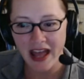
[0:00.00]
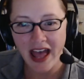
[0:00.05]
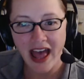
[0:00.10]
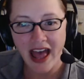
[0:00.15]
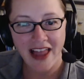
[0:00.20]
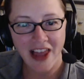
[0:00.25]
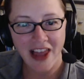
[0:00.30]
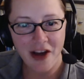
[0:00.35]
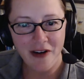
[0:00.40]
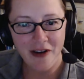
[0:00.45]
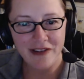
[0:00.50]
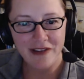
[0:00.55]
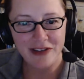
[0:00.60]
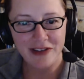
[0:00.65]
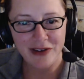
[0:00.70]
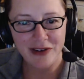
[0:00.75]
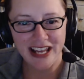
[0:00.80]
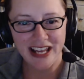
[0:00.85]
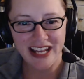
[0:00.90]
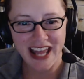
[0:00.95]
Hello,
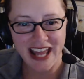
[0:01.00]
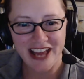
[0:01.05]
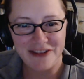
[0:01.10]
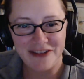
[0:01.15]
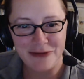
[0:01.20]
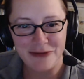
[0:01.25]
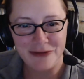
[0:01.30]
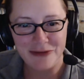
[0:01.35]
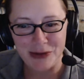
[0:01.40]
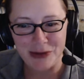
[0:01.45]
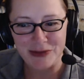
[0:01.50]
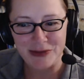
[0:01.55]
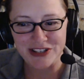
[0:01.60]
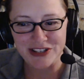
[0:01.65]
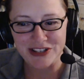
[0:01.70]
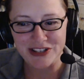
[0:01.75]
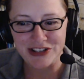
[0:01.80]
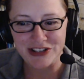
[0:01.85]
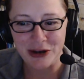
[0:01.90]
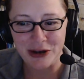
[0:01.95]
everyone, and welcome to
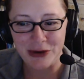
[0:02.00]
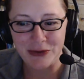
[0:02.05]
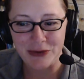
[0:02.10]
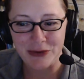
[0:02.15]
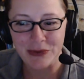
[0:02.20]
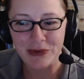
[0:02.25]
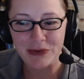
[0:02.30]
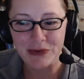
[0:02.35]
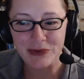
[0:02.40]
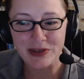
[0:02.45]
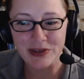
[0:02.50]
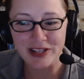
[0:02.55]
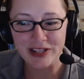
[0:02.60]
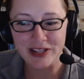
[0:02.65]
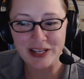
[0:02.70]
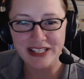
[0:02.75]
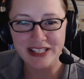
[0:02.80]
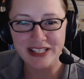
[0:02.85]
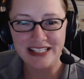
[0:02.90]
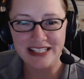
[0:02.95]
the show. We're really
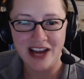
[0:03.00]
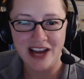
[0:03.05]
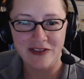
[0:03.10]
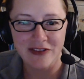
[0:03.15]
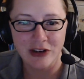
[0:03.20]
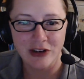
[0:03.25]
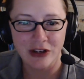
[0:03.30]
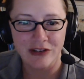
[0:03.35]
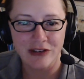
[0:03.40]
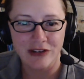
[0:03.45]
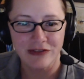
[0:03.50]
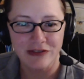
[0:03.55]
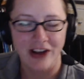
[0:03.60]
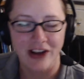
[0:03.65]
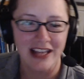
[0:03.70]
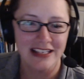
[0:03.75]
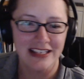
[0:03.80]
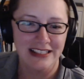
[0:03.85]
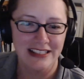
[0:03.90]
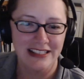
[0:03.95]
pleased to have our good
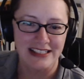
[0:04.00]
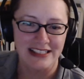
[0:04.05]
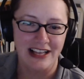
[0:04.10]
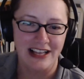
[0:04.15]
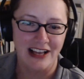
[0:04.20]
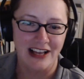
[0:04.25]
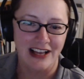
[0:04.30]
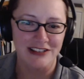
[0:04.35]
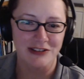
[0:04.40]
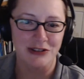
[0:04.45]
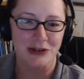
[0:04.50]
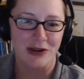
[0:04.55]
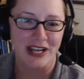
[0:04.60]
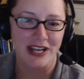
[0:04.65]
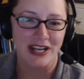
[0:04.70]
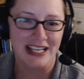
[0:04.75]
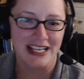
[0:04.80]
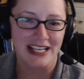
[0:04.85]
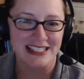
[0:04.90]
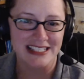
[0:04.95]
friend Lisa Alzo
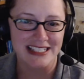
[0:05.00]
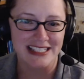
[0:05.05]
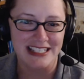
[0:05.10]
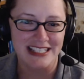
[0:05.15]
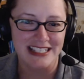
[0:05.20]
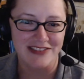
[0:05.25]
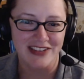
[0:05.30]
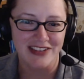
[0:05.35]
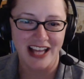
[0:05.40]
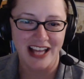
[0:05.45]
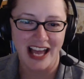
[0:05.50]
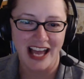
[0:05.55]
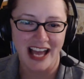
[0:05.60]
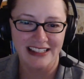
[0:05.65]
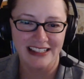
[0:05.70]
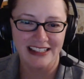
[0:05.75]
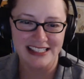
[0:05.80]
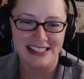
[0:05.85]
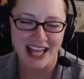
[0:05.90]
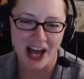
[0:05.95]
joining us this evening. Hi,
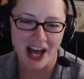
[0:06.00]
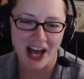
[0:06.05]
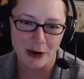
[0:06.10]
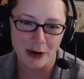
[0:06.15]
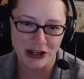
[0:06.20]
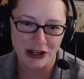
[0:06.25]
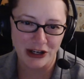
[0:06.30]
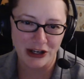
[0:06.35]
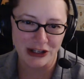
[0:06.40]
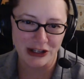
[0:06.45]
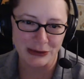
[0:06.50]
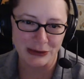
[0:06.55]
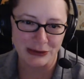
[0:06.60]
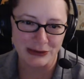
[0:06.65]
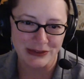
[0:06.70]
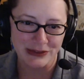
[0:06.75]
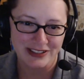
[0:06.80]
Lisa. How are you?